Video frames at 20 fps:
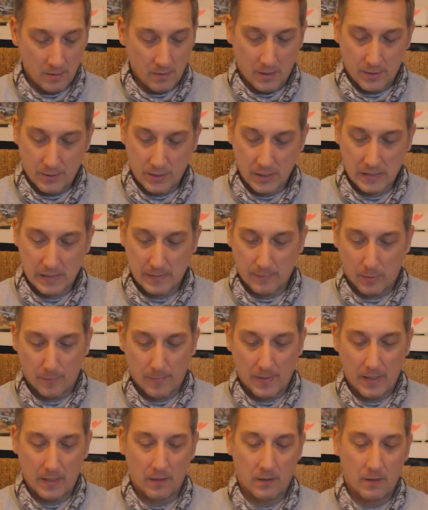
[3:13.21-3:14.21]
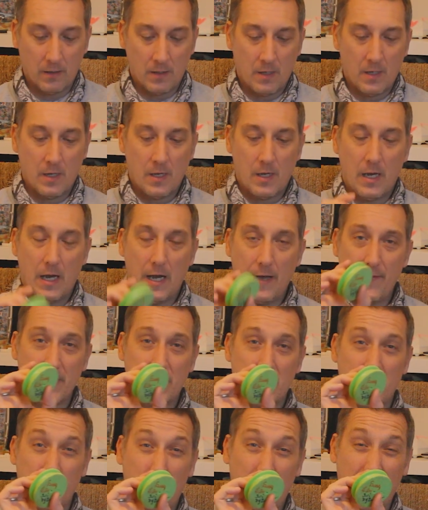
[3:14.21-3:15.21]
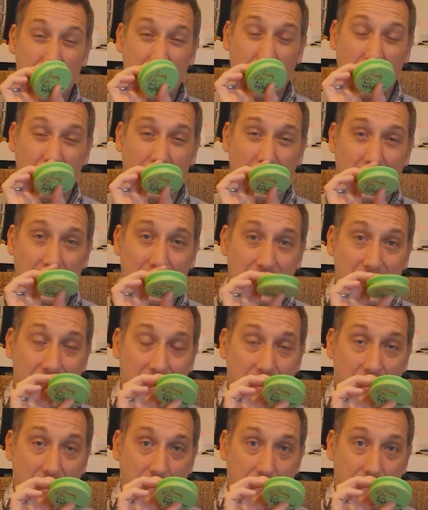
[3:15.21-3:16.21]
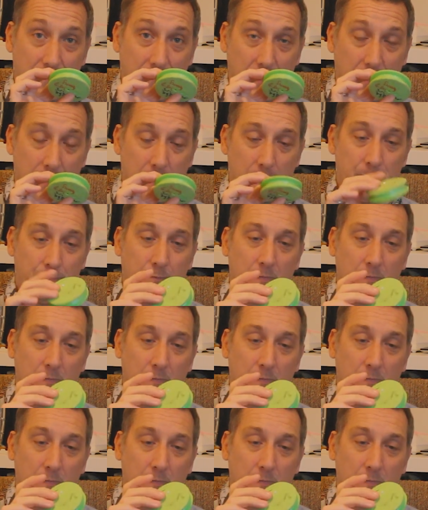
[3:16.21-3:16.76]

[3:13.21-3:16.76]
Adjustable bung, and this is basically 16 feet.